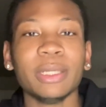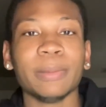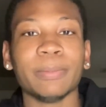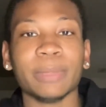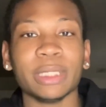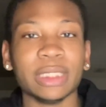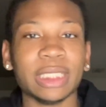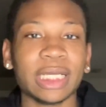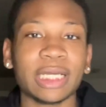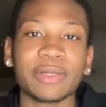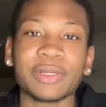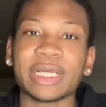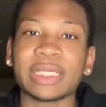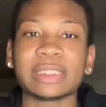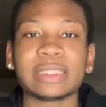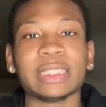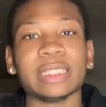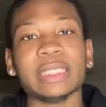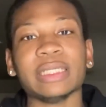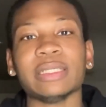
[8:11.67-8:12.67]
But now that's
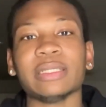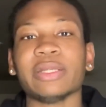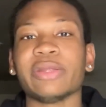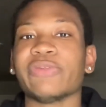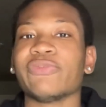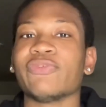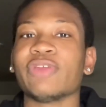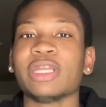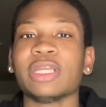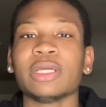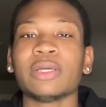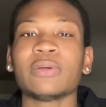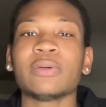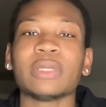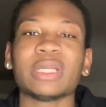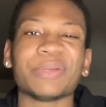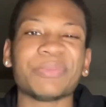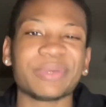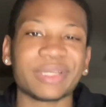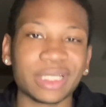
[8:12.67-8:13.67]
the end of this video, and
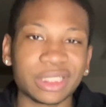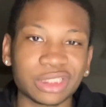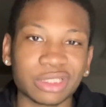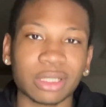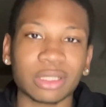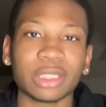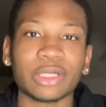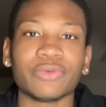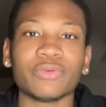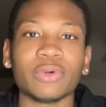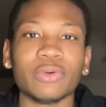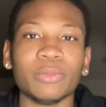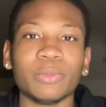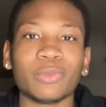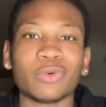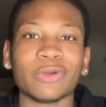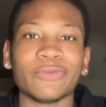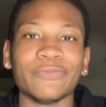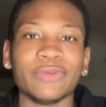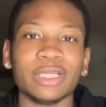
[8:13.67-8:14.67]
I'm gonna catch y'all later on with
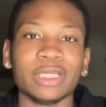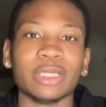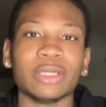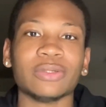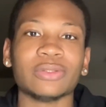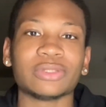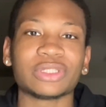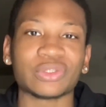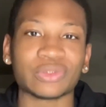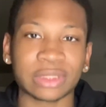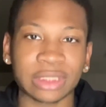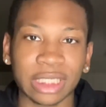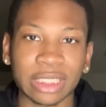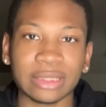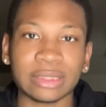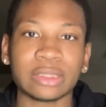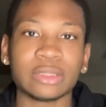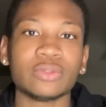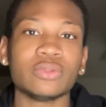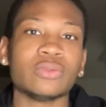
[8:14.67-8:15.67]
more videos, so stay
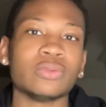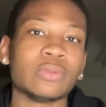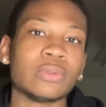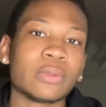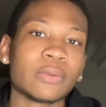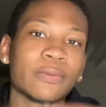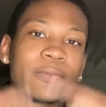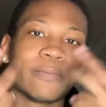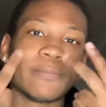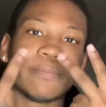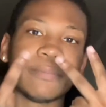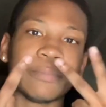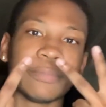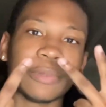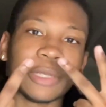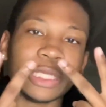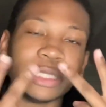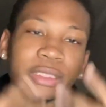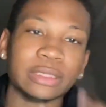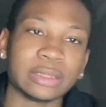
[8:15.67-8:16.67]
tuned.
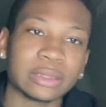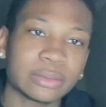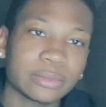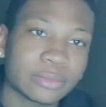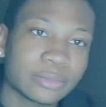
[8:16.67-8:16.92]
Peace.